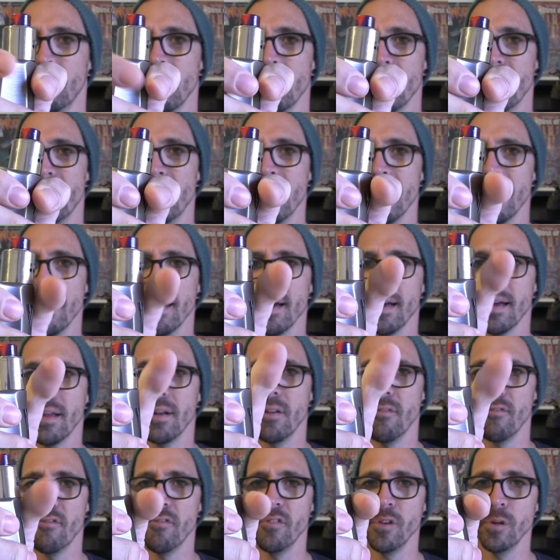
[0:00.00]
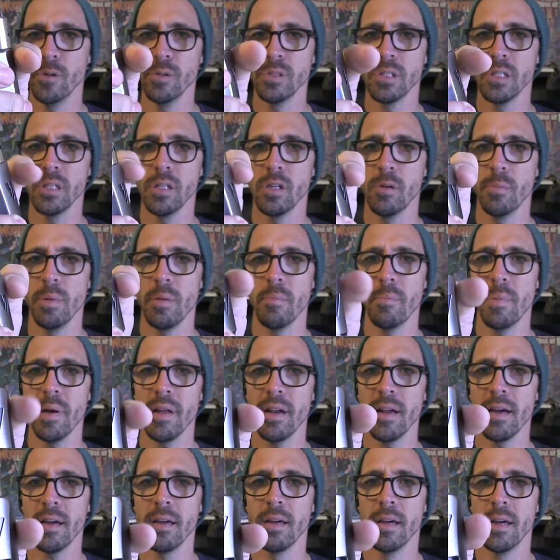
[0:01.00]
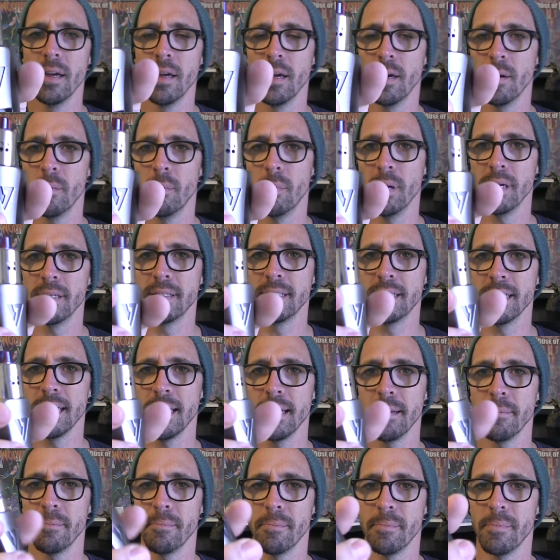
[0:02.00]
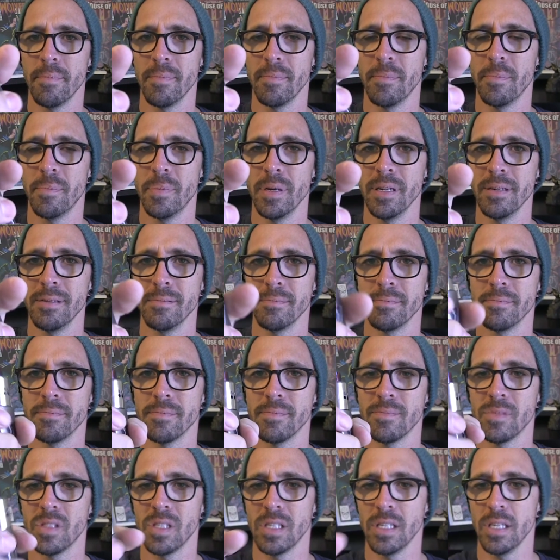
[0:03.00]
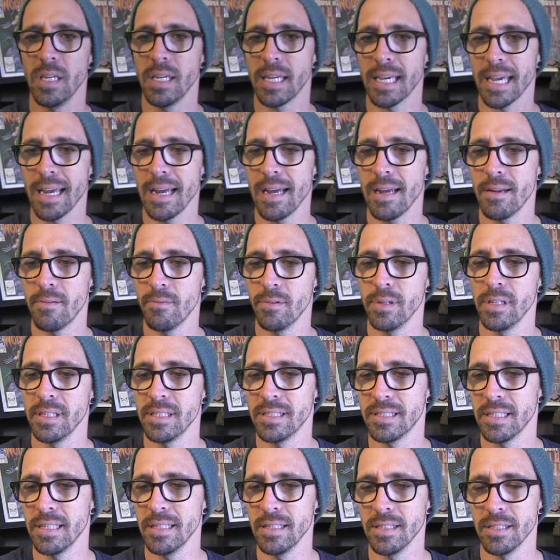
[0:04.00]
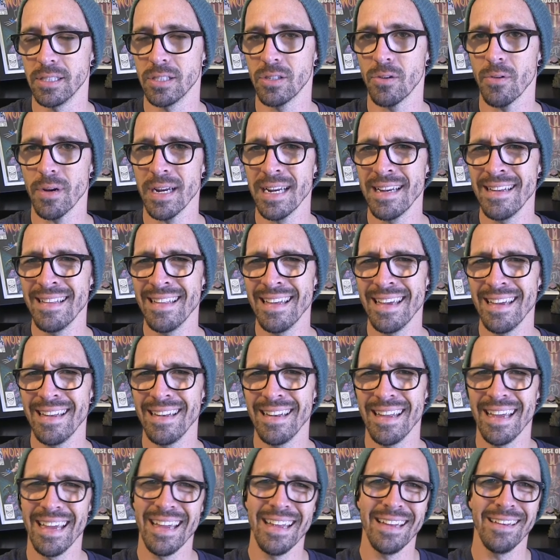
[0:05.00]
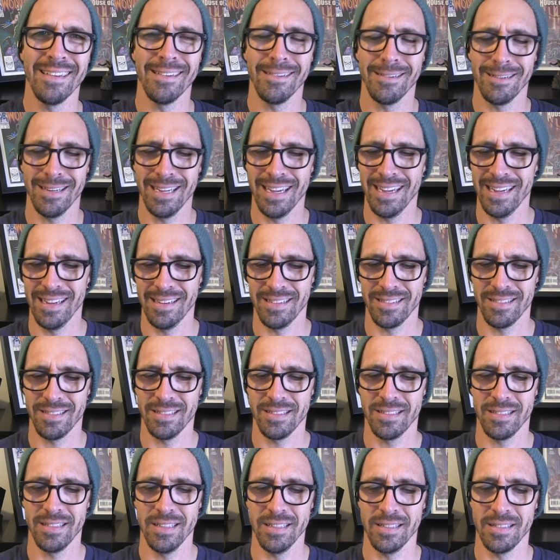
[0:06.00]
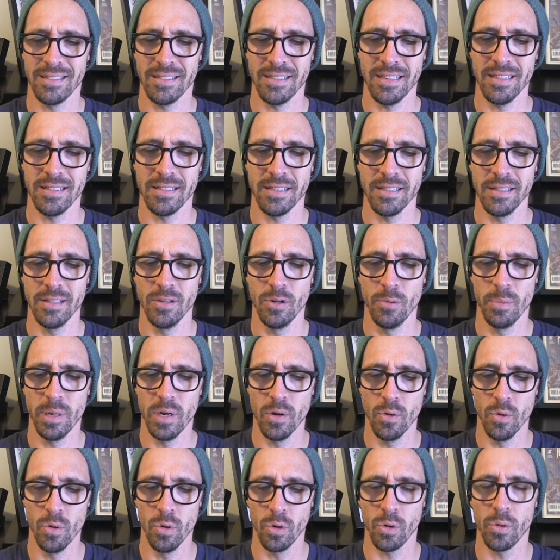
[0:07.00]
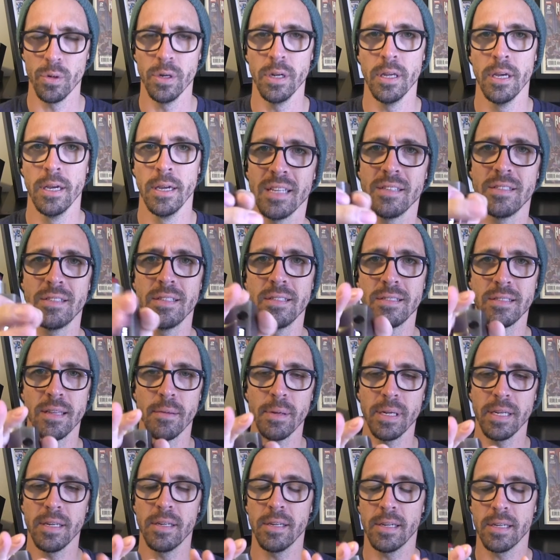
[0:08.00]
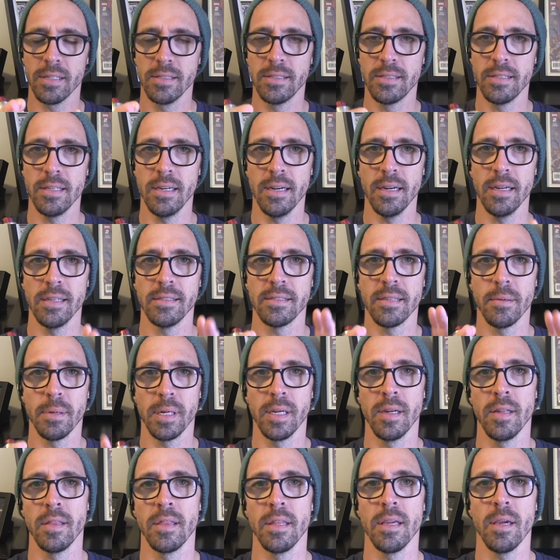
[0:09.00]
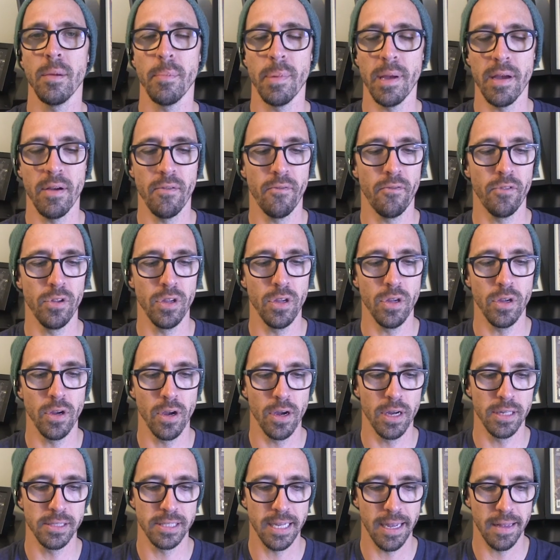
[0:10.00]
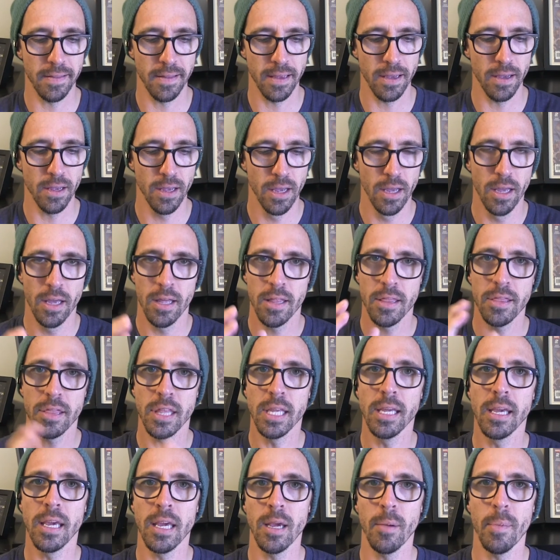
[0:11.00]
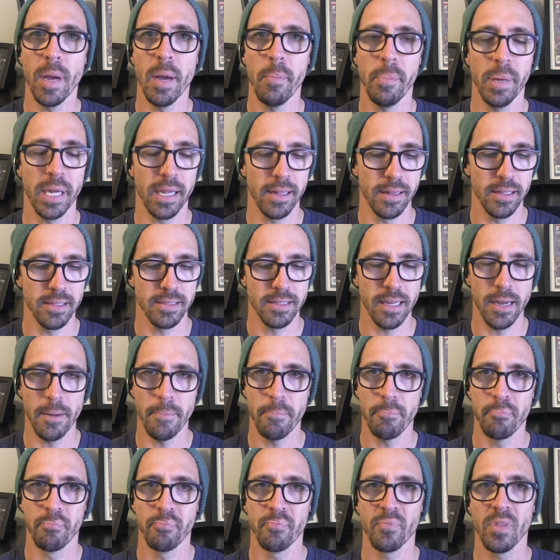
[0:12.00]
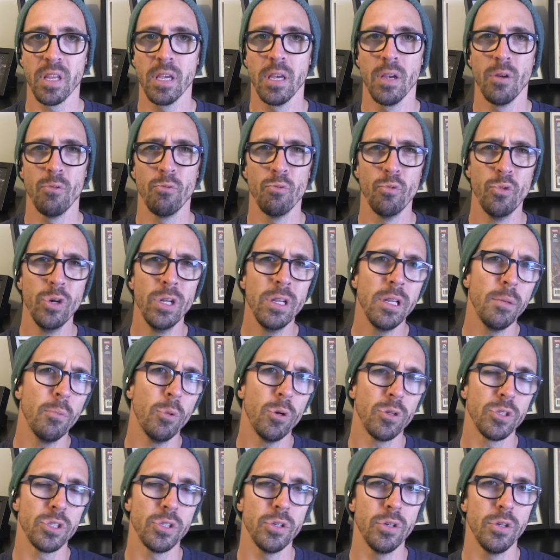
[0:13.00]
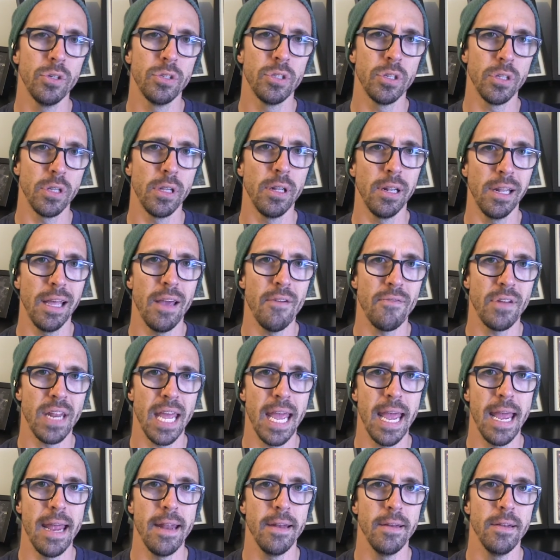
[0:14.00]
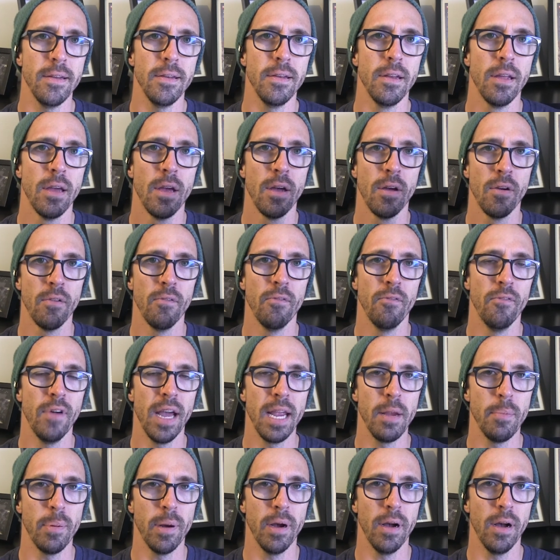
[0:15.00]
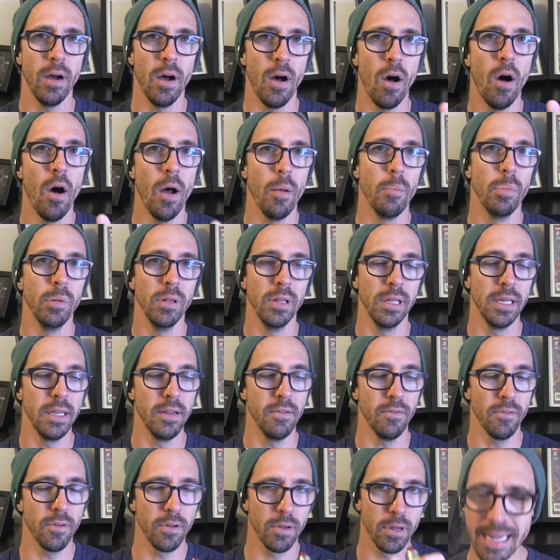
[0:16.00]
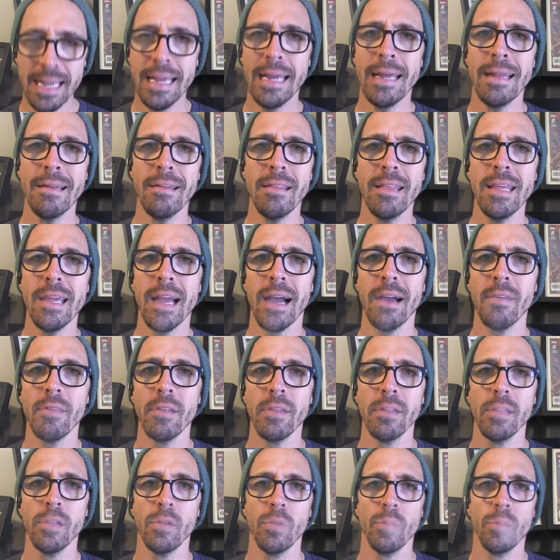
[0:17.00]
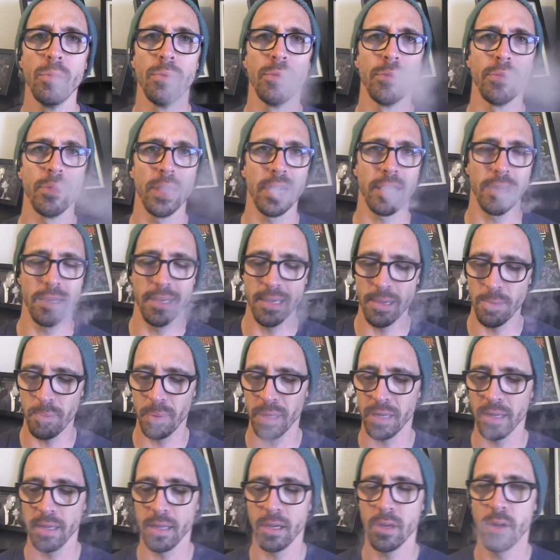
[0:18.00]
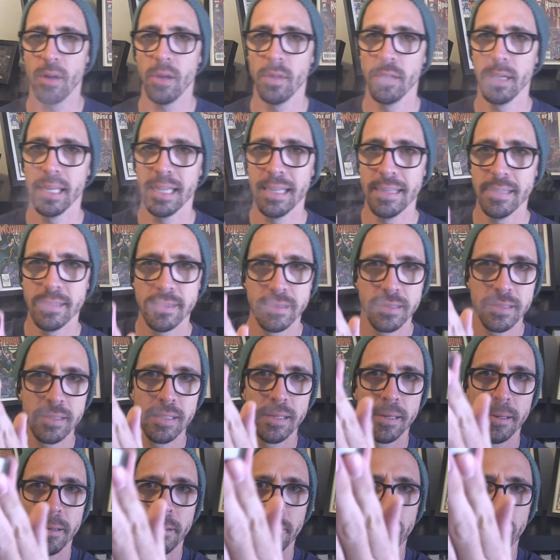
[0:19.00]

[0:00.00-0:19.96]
bit better and it feels a little bit better, but you can't really see the screen then, and yeah, it's a little bit awkward. That's just something to consider and something to think about for you guys out there thinking about picking this up. Really more suited to the left-handed vapor, I believe. And the other little fucking nitpicky con is